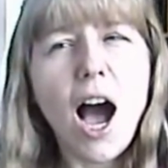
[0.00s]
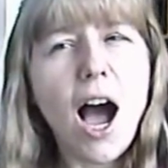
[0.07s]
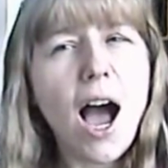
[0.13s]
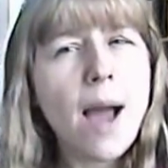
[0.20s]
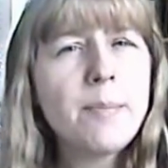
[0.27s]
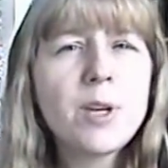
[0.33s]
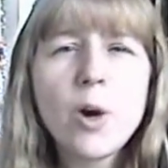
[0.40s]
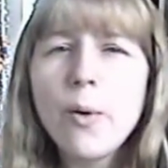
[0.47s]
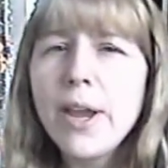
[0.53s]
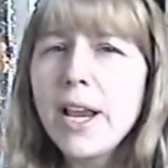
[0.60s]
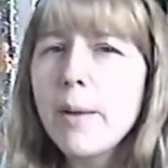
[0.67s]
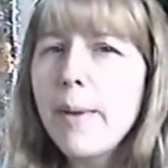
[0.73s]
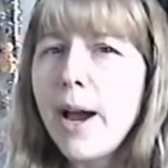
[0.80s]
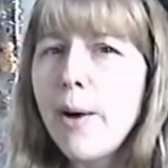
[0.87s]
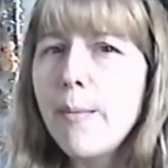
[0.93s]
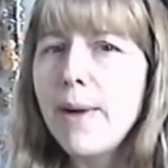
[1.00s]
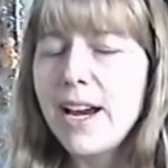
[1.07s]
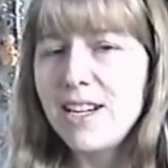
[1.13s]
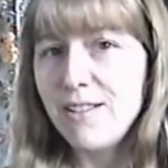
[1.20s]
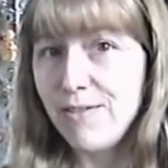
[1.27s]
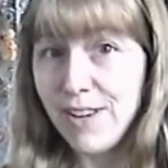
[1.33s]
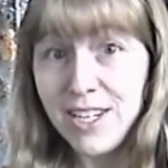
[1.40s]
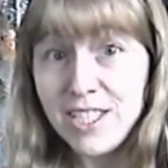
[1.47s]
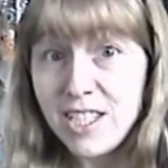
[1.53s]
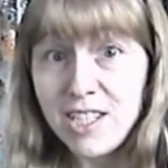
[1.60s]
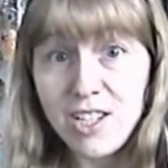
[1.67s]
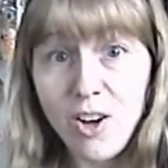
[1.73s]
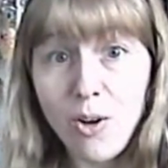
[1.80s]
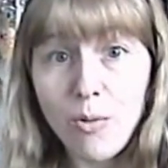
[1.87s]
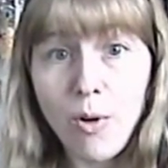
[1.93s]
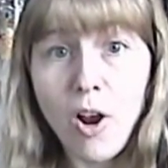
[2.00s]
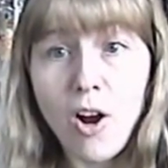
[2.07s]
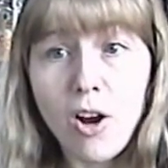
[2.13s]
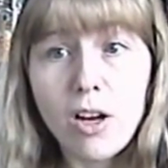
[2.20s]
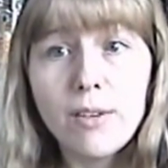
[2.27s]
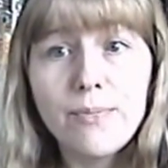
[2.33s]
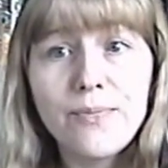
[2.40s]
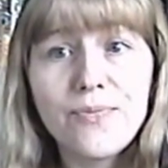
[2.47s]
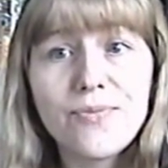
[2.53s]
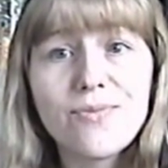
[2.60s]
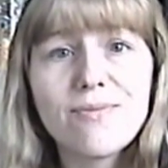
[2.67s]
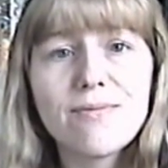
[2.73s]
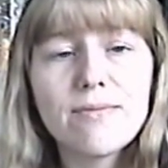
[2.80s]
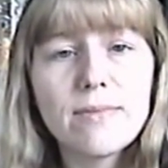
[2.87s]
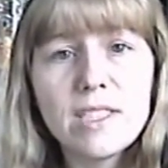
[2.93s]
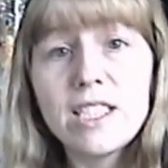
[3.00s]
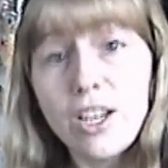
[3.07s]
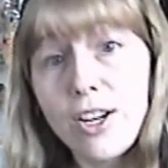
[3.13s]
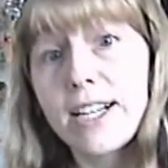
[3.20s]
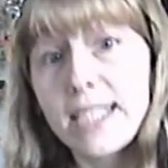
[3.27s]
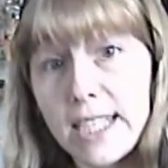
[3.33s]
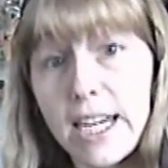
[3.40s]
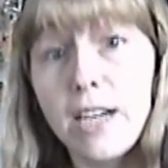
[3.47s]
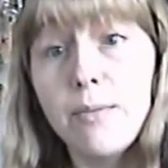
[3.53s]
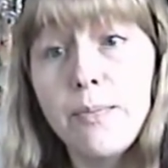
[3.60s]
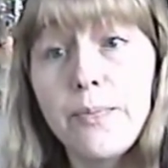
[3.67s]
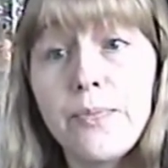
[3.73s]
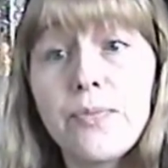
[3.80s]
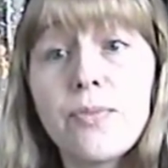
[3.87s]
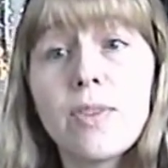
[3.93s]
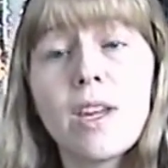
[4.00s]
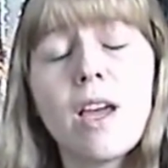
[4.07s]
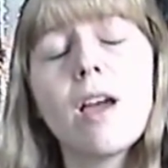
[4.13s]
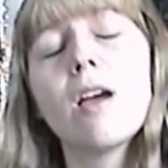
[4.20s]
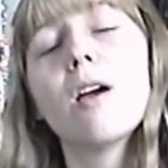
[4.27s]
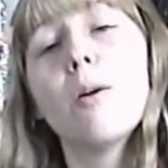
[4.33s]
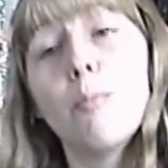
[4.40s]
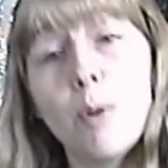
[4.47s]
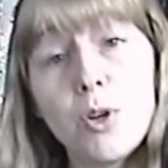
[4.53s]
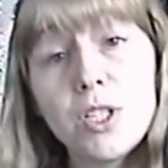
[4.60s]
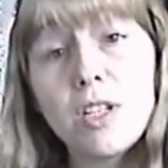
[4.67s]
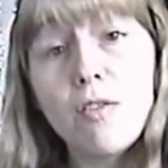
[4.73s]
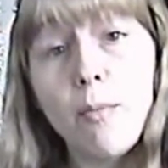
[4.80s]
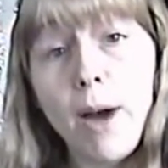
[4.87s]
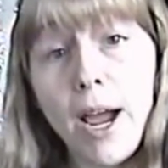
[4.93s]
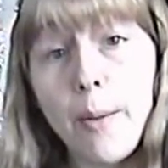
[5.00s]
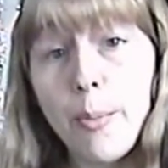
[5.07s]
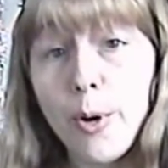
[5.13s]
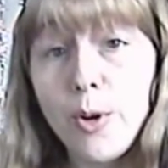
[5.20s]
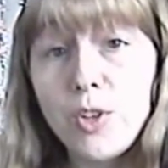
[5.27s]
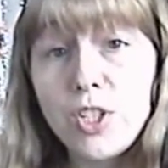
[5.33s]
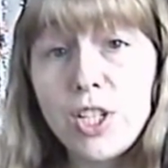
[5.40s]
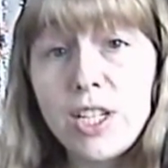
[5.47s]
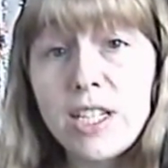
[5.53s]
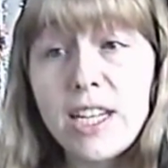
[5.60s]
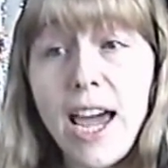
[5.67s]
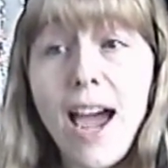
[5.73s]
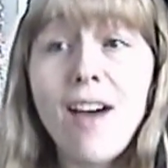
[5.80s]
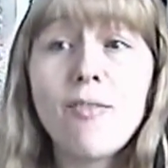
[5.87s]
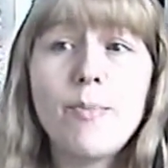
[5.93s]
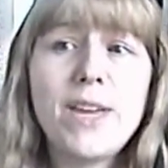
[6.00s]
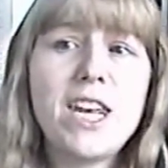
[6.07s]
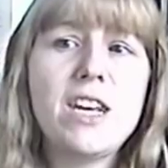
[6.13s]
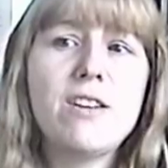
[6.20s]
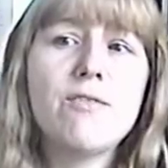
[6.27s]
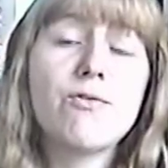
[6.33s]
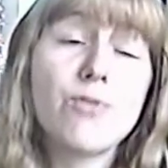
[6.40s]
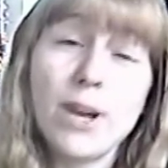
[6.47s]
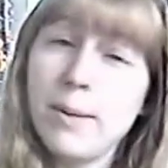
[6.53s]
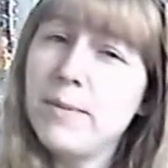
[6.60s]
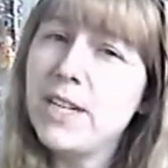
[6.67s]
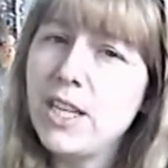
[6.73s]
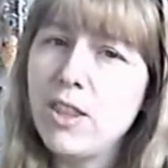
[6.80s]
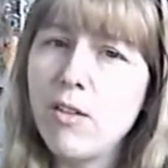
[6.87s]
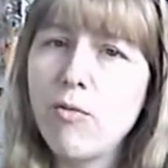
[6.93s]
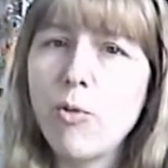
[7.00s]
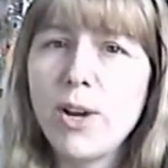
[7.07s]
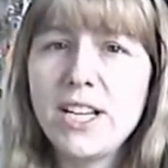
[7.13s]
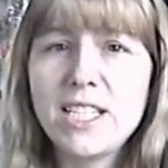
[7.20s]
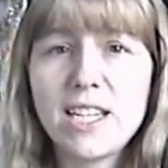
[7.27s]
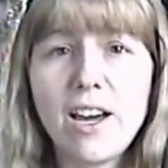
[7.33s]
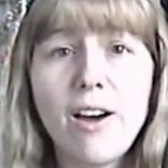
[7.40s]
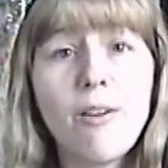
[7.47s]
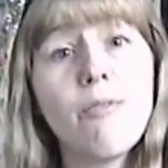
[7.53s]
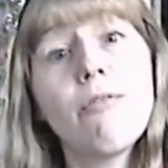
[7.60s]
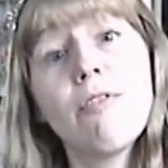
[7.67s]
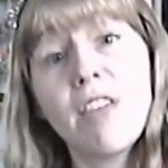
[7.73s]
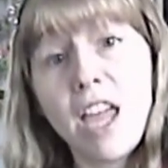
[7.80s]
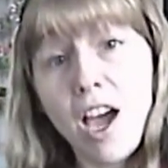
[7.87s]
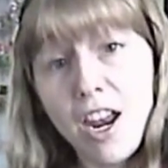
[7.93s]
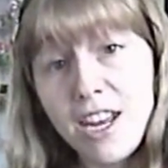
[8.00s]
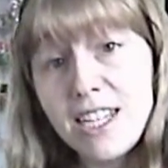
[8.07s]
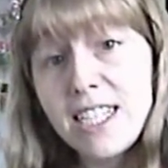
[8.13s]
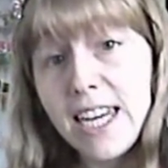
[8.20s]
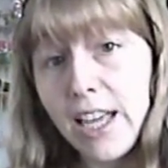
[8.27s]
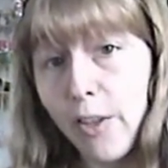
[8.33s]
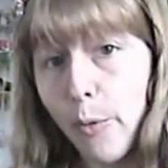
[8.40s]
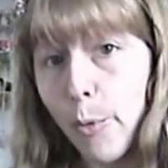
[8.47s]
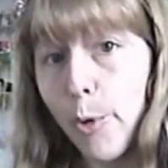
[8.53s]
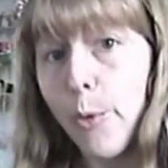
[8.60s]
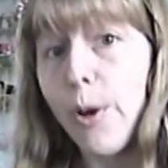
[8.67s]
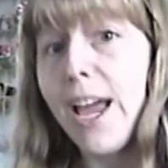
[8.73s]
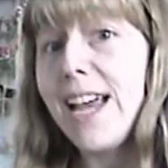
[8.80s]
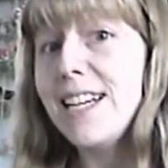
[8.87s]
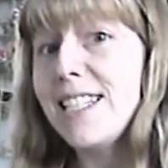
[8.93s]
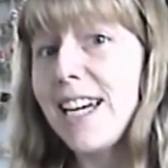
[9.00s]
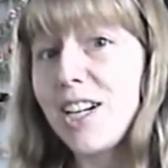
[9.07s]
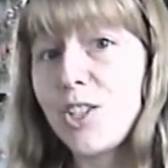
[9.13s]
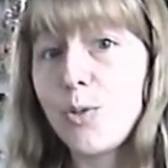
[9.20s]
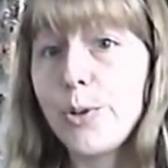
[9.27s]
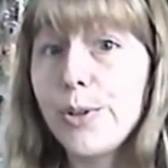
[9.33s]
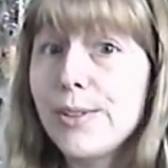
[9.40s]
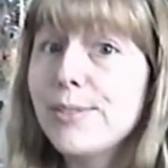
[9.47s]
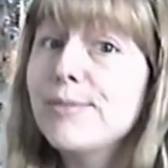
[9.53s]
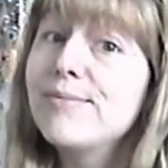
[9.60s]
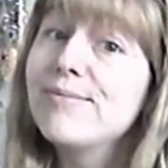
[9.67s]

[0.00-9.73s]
I'm going about my defenses all wrong. Seriously. Most of my approaches have been framed in the voice of the unassailable asexual.